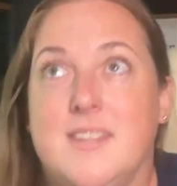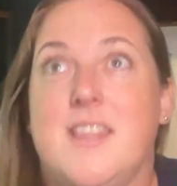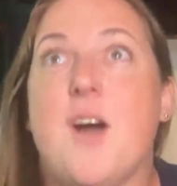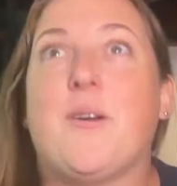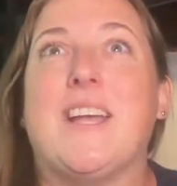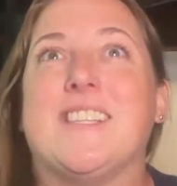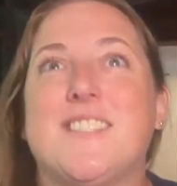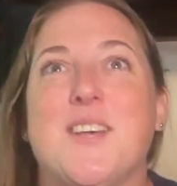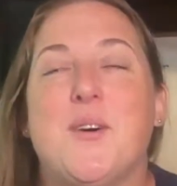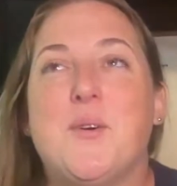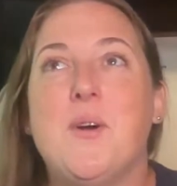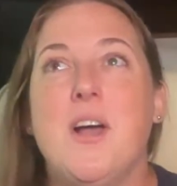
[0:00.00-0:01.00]
okay,
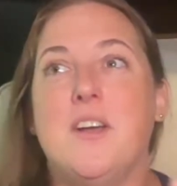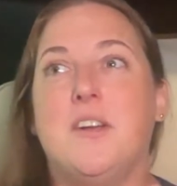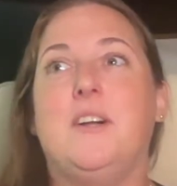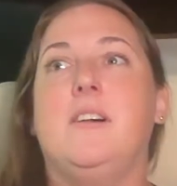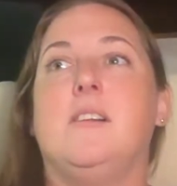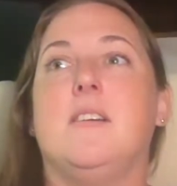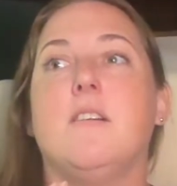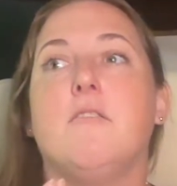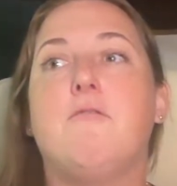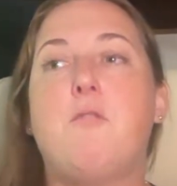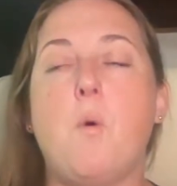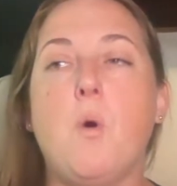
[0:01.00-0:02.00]
so
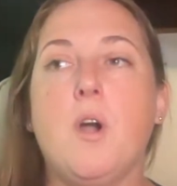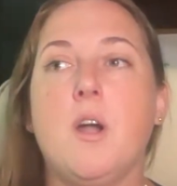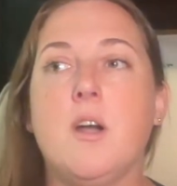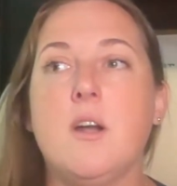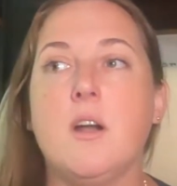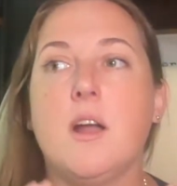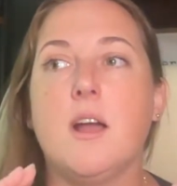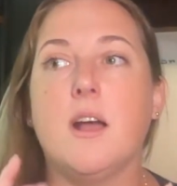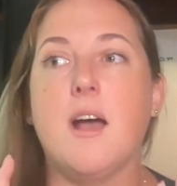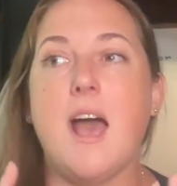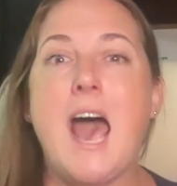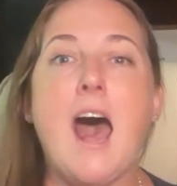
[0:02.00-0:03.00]
for
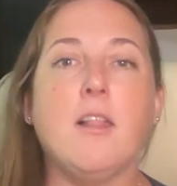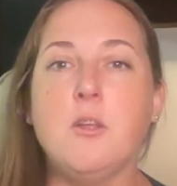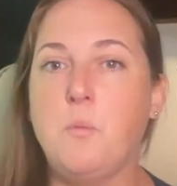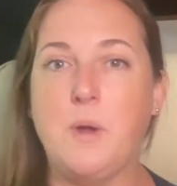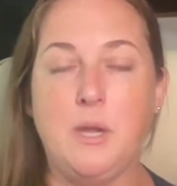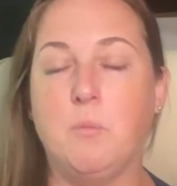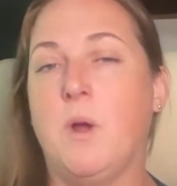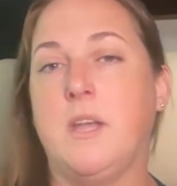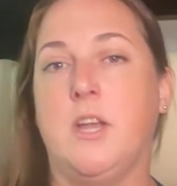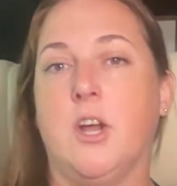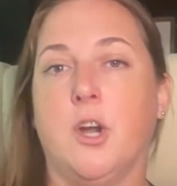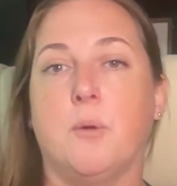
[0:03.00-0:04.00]
Halloween one
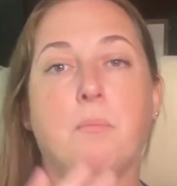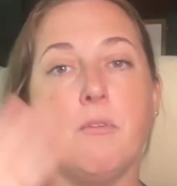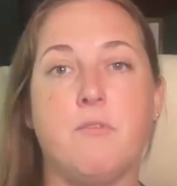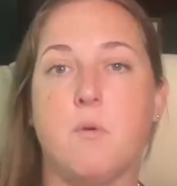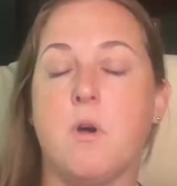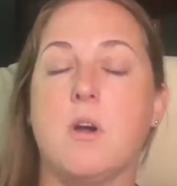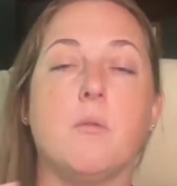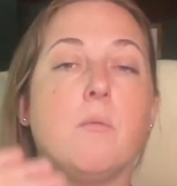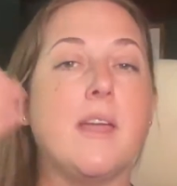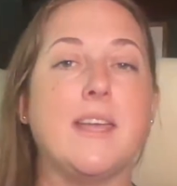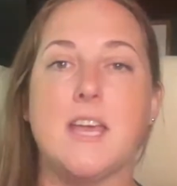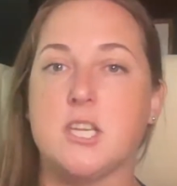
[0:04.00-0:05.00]
year, before
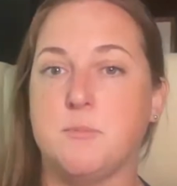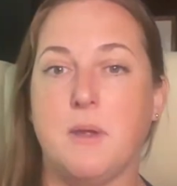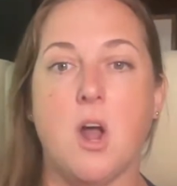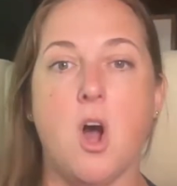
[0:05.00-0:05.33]
engagement,